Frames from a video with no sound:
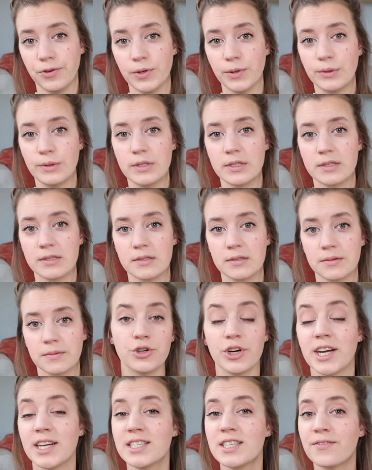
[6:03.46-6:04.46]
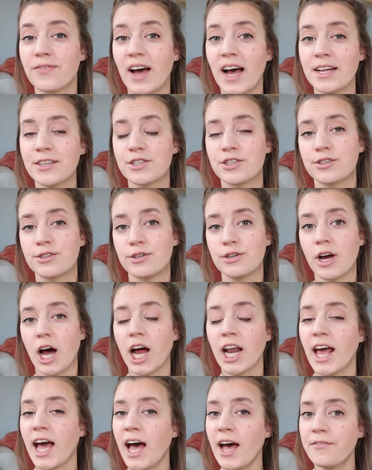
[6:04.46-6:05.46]
foods. Trans fats do
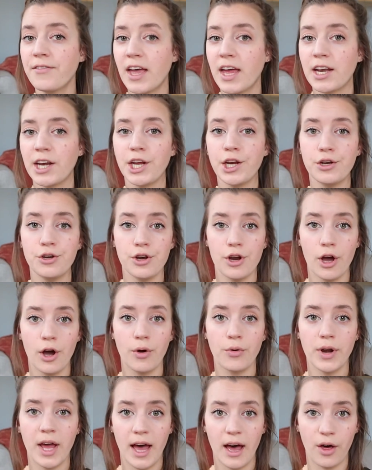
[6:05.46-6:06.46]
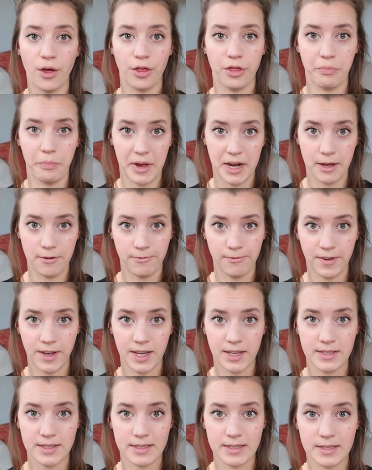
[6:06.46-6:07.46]
not have any known health
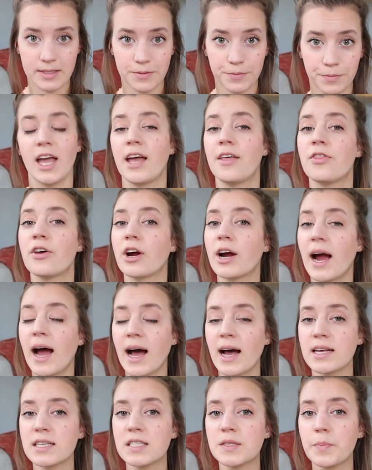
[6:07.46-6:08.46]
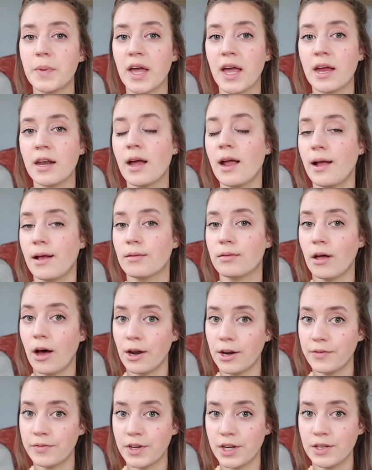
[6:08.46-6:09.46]
benefits, and there has been a
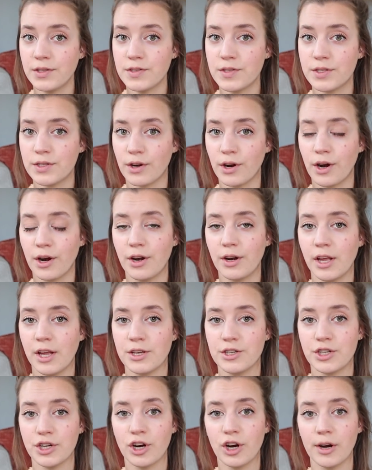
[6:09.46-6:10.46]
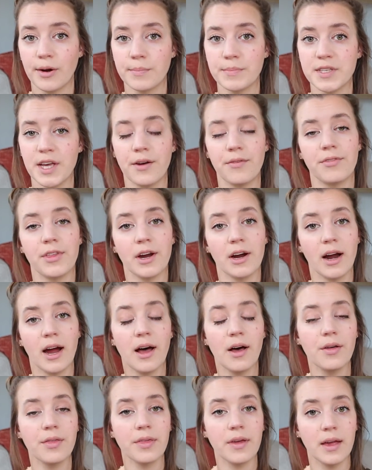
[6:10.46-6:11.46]
lot of concern in terms of their
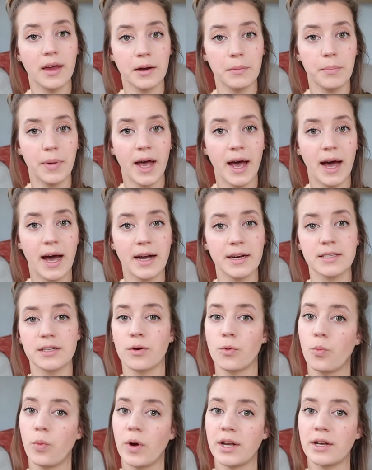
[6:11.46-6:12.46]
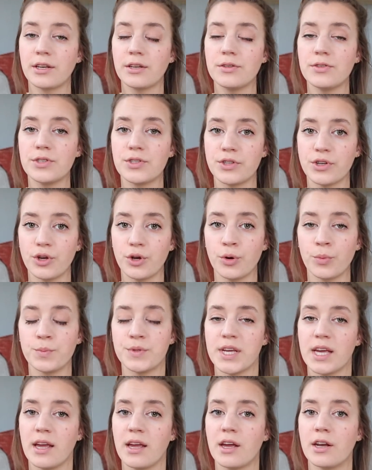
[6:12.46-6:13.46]
health impact when
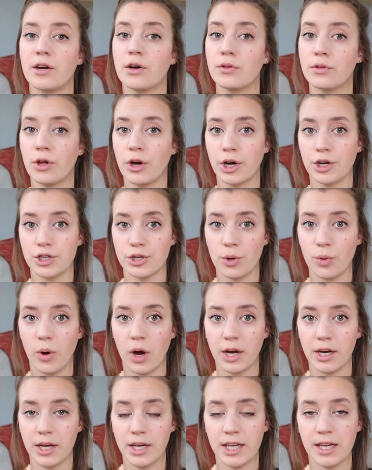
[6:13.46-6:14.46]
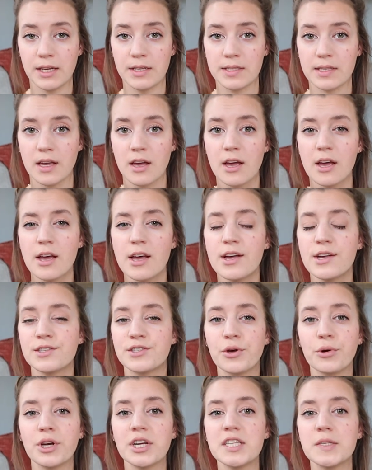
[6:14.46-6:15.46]
consumed in large quantities.
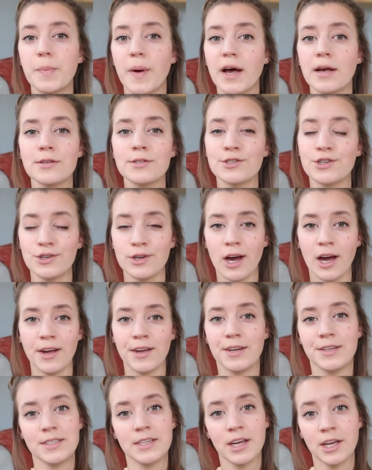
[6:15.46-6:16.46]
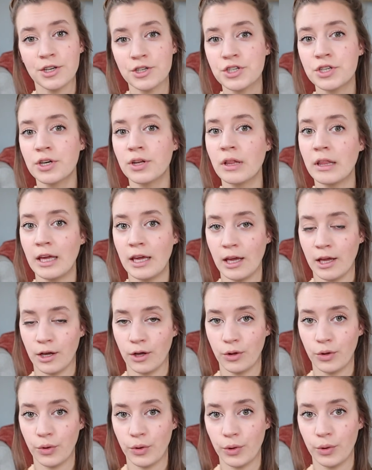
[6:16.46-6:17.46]
So it is best to not intentionally
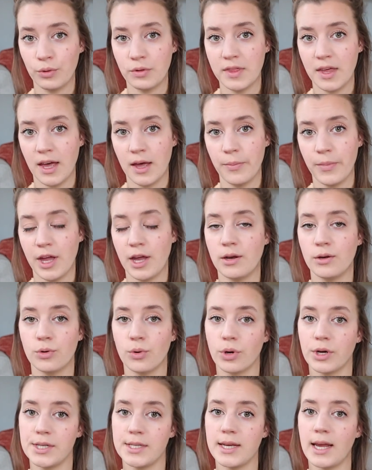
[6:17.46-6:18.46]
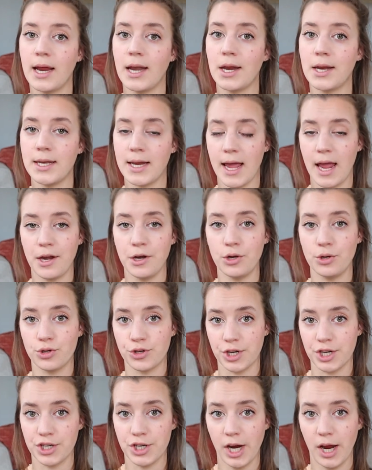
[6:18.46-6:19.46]
include them in your day-to-day
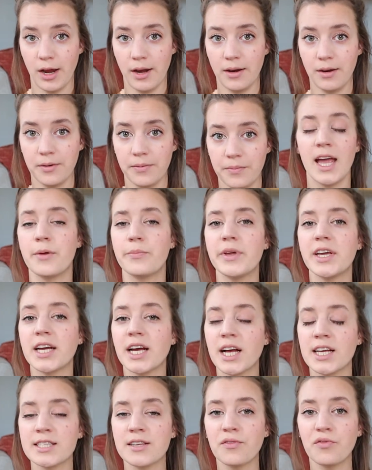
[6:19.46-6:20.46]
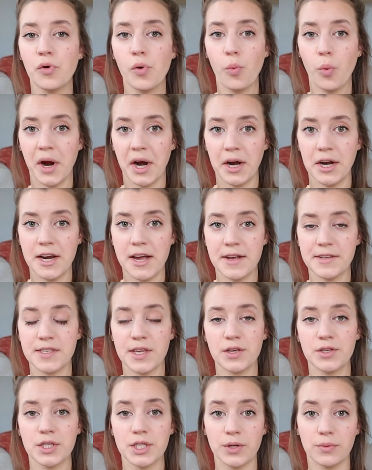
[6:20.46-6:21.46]
nutrition. And because of
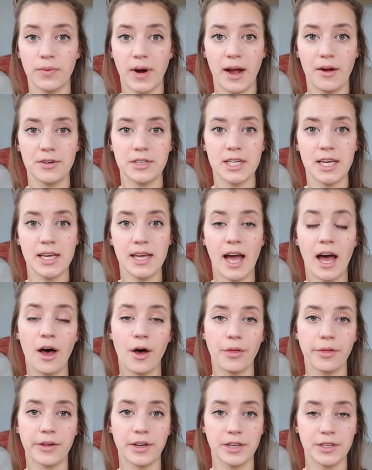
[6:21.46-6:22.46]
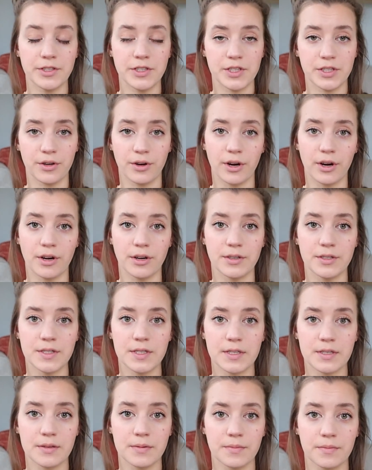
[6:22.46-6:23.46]
awareness surrounding health
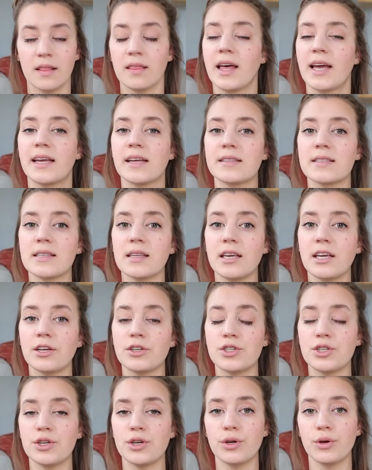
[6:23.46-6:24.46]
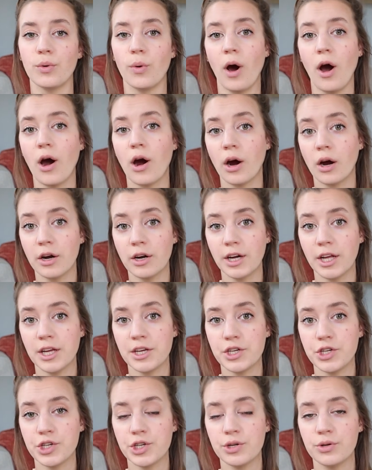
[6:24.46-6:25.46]
concerns, like it's linked to heart
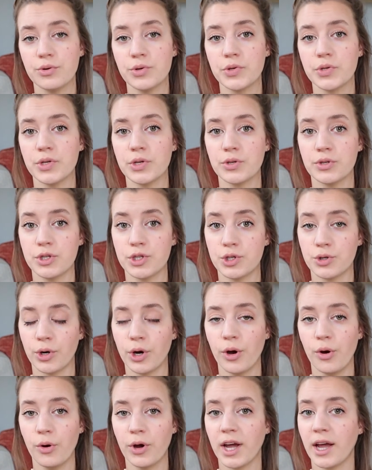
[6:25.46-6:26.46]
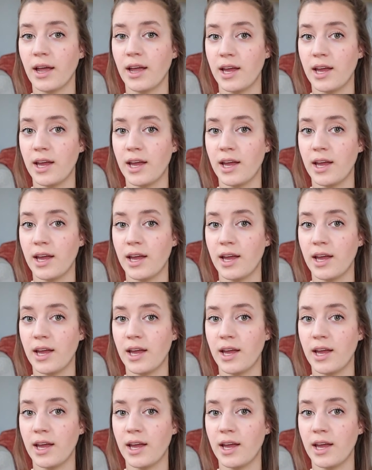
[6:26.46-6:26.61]
issues, stroke,